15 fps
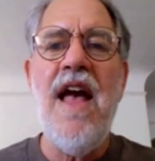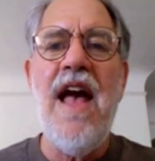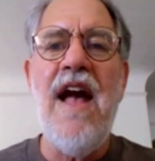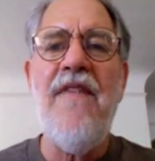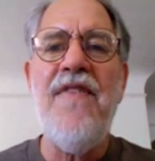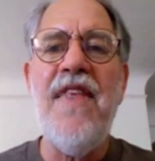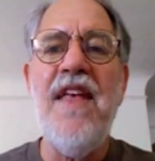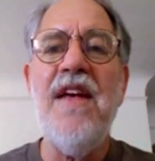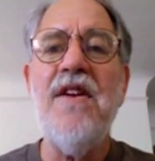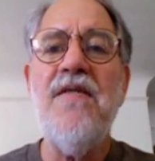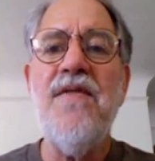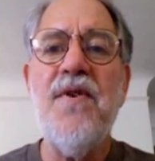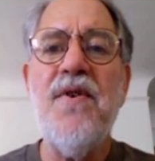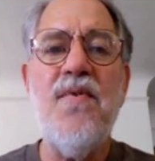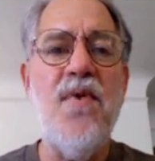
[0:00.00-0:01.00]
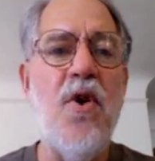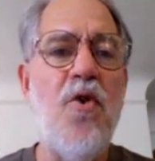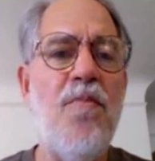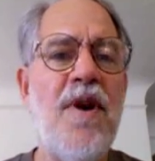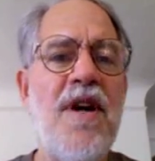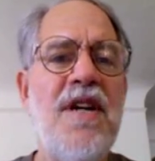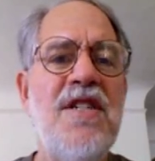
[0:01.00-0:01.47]
At the end of the rope,
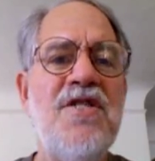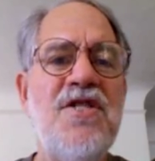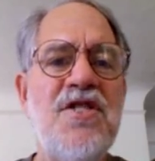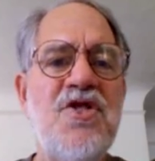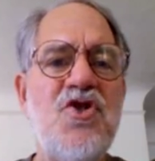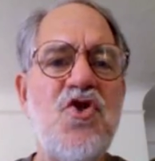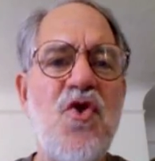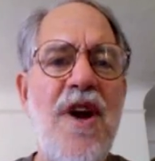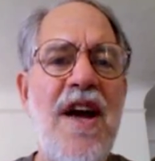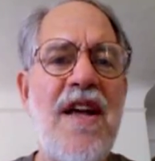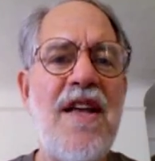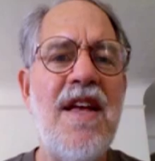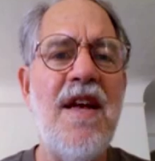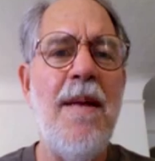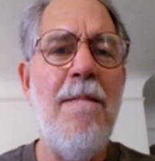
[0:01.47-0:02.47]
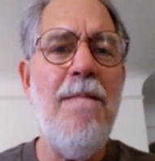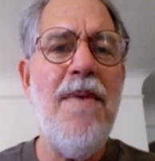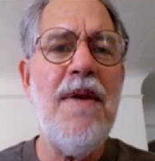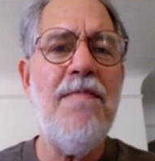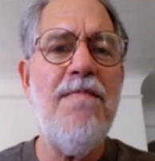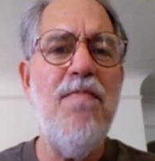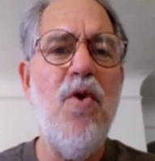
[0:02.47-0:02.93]
she's dragging a
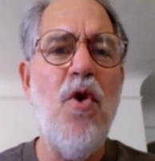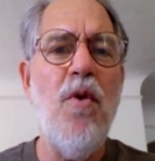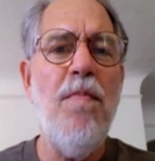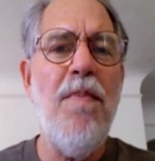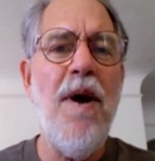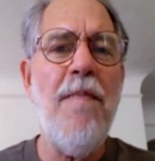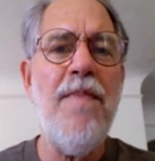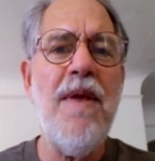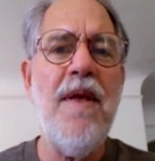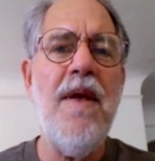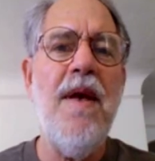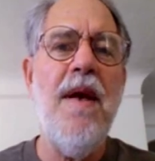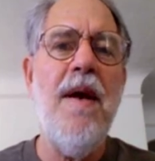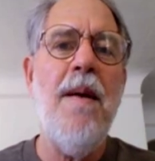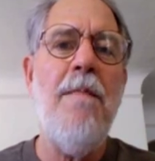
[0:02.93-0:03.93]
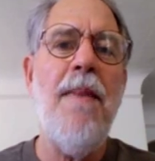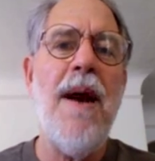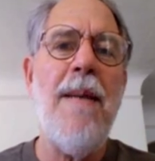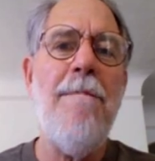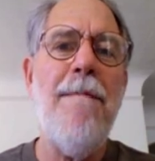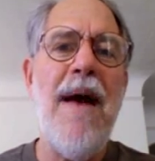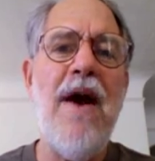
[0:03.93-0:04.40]
pit bull puppy by
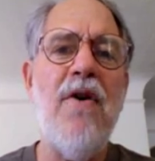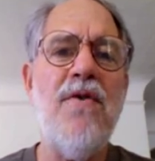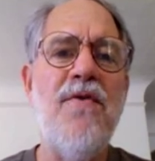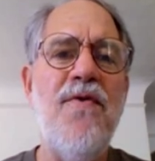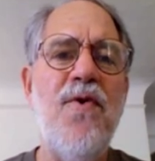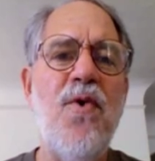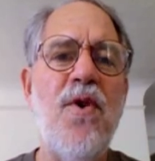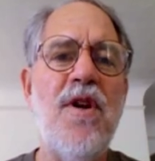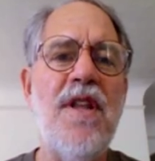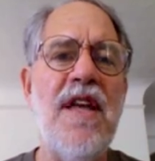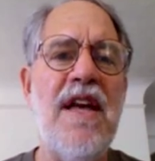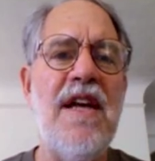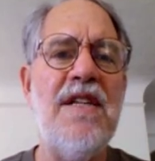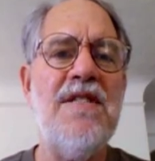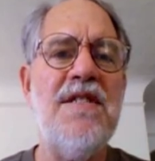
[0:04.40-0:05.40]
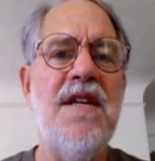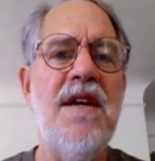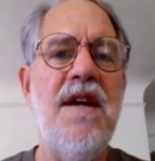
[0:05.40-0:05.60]
bound forelegs.